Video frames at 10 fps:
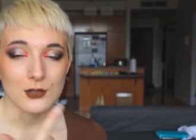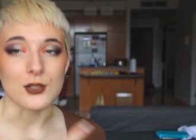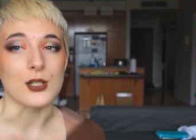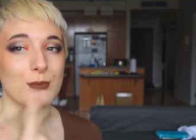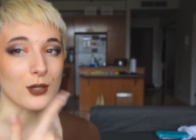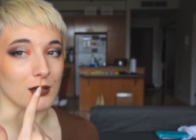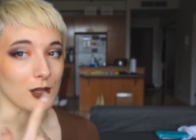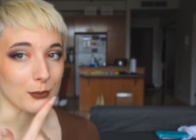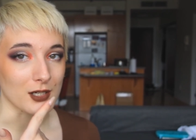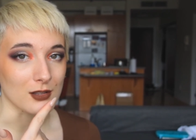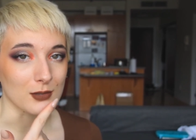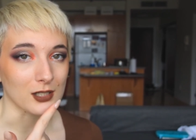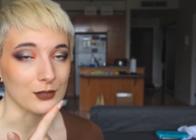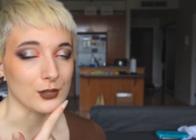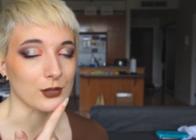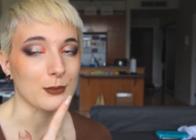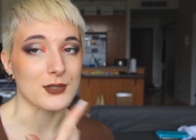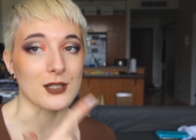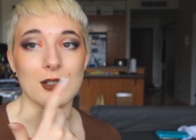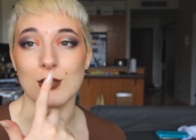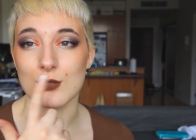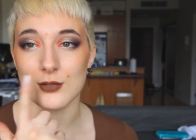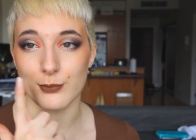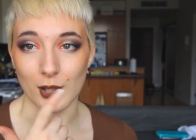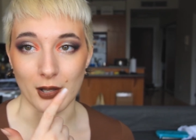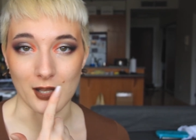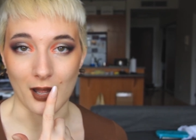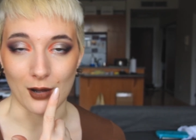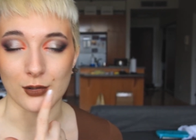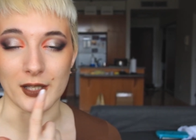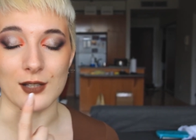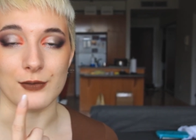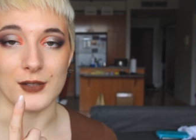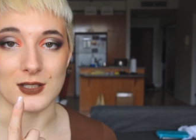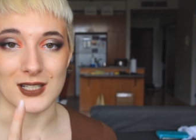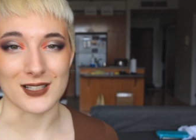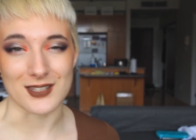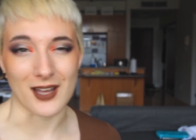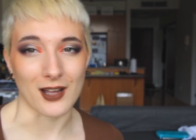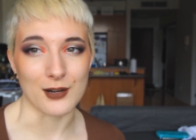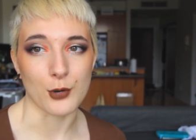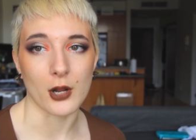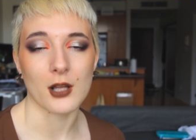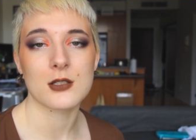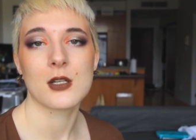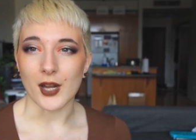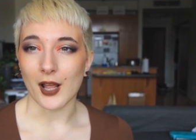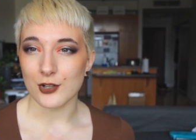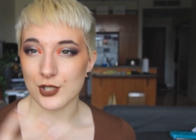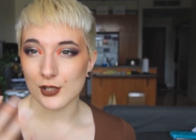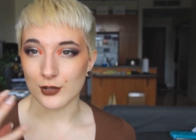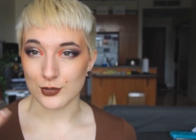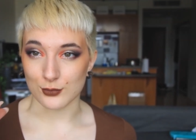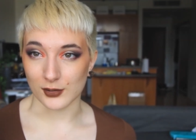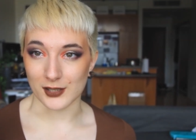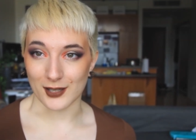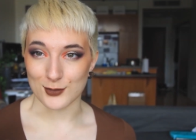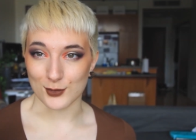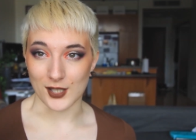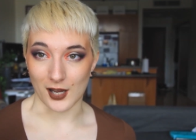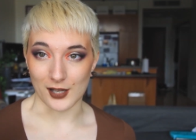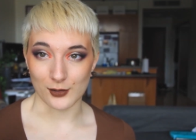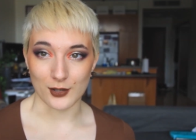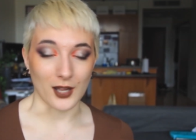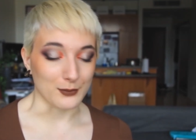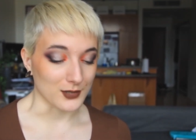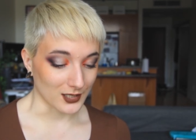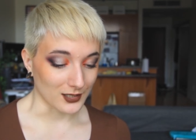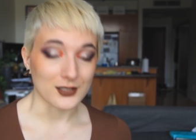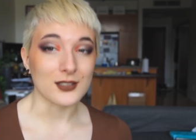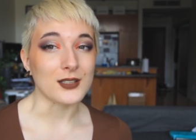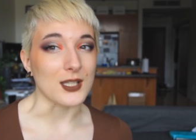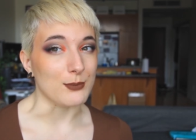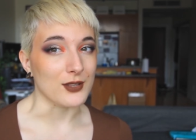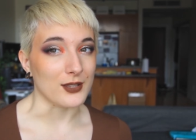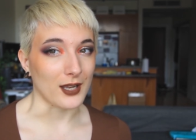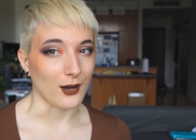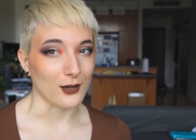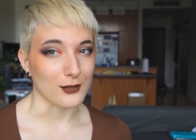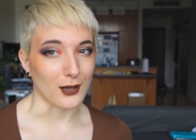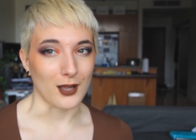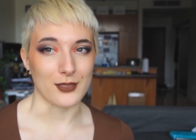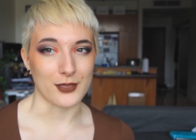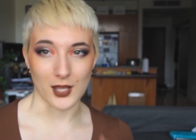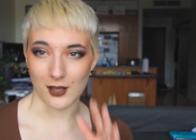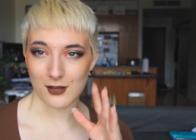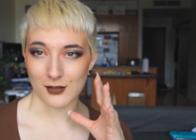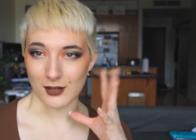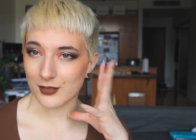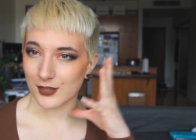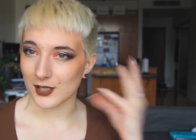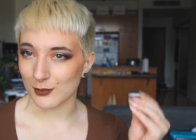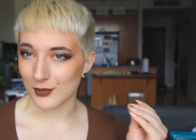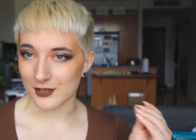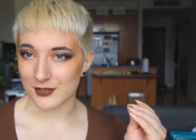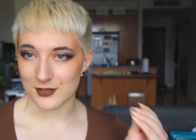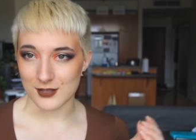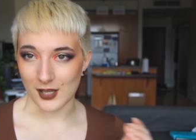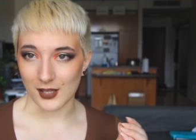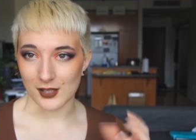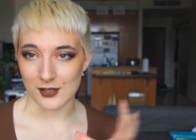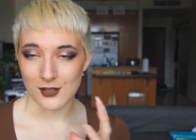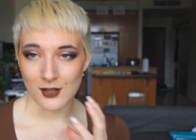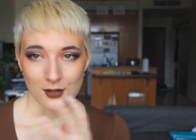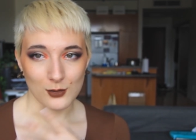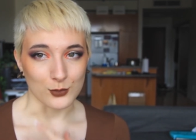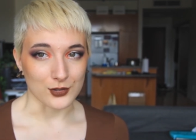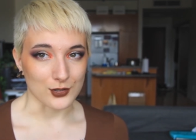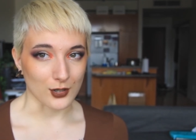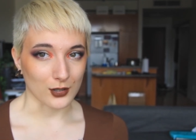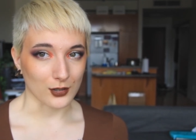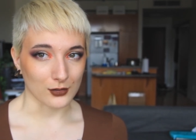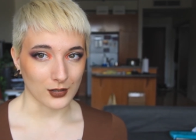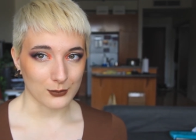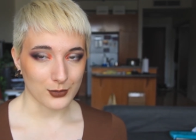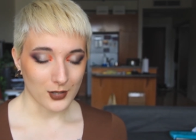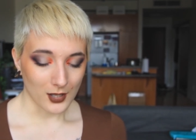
So you put a little bit in the middle of your lips and then you just blot it out like it feels like it's that kind of product. That actually looks really nice with the eye look. I'm gonna keep it there, I think. I think I'm gonna stay with the darker lip.